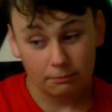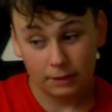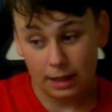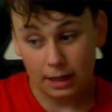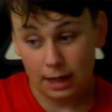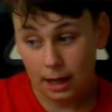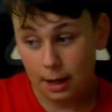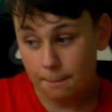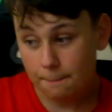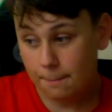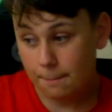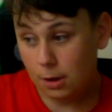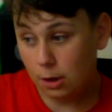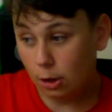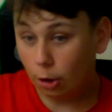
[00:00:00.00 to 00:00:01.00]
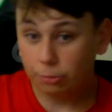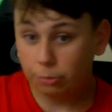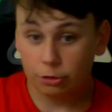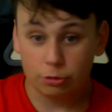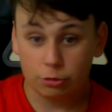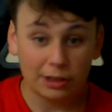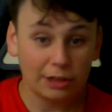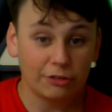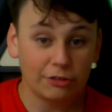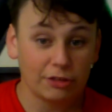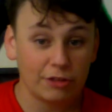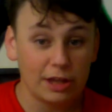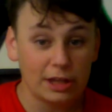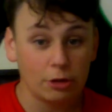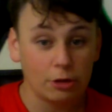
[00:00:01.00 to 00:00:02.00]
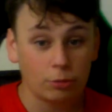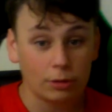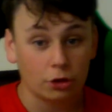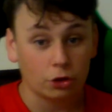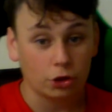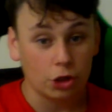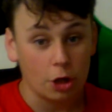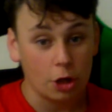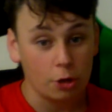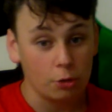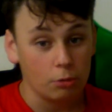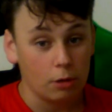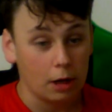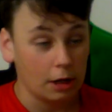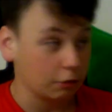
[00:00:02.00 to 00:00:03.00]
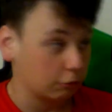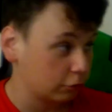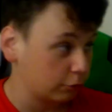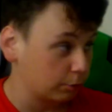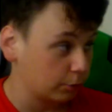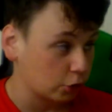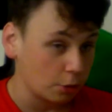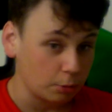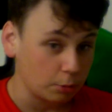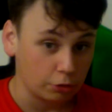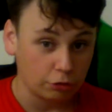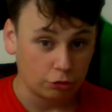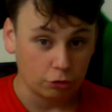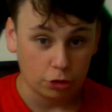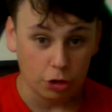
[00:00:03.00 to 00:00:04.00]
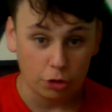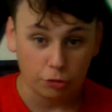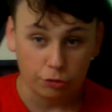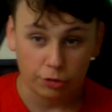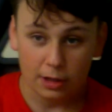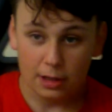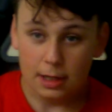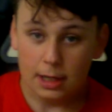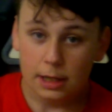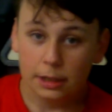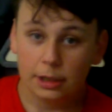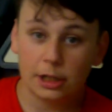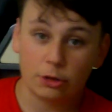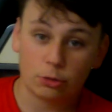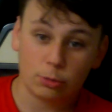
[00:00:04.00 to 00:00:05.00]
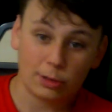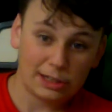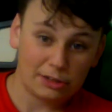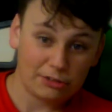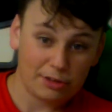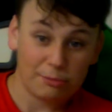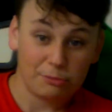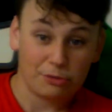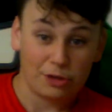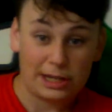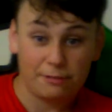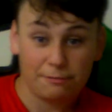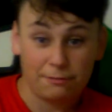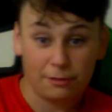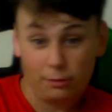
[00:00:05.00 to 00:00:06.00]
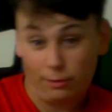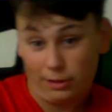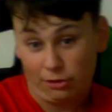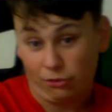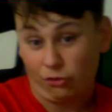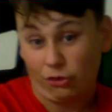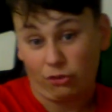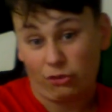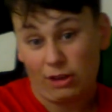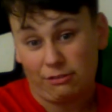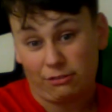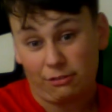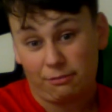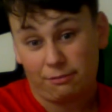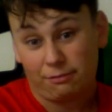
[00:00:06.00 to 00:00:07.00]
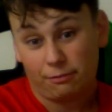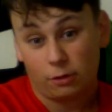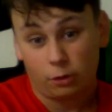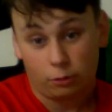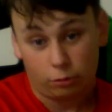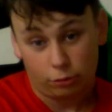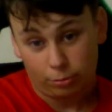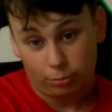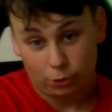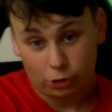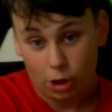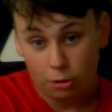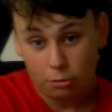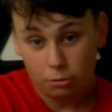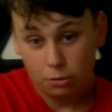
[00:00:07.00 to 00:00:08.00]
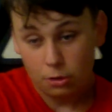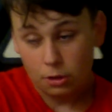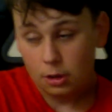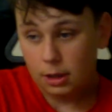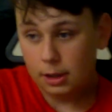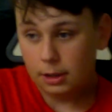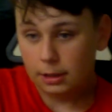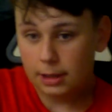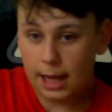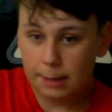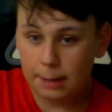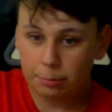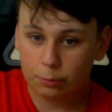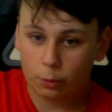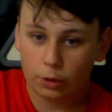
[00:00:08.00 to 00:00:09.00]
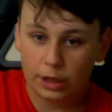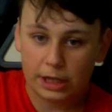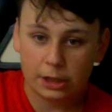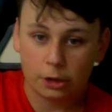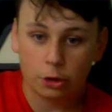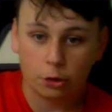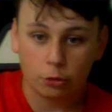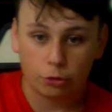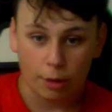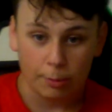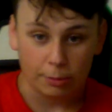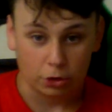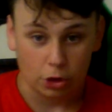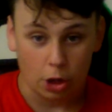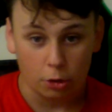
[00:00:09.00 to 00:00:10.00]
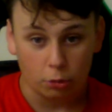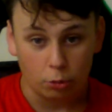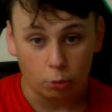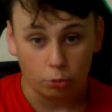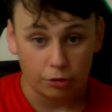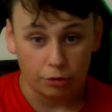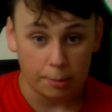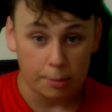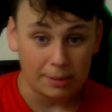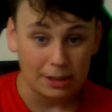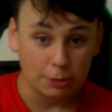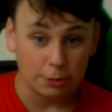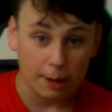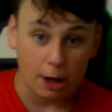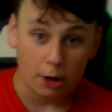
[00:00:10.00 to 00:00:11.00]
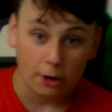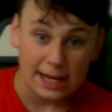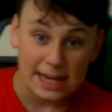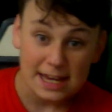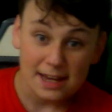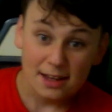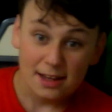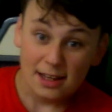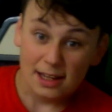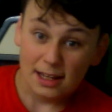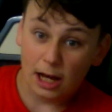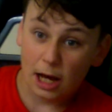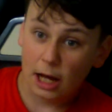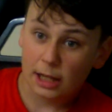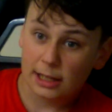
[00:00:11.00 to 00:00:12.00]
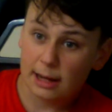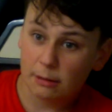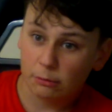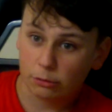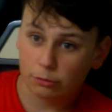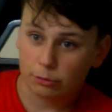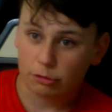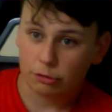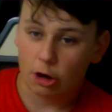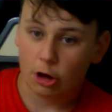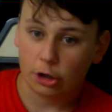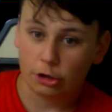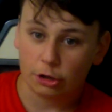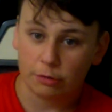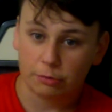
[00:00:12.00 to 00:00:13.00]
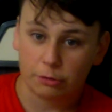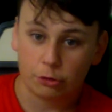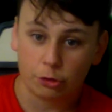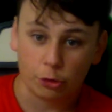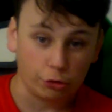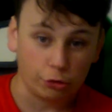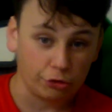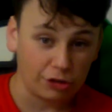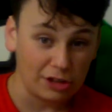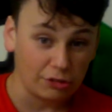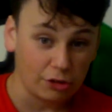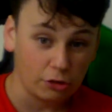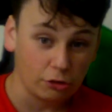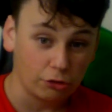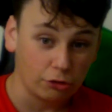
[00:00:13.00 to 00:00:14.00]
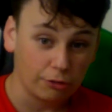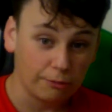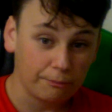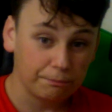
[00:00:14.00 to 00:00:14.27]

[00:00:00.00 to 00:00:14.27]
2016 is when the show, Christmas show, was introduced. And in 2017, following the success of the Christmas show, they brought in a new summer show called Summer Beach Party. That was retired after two seasons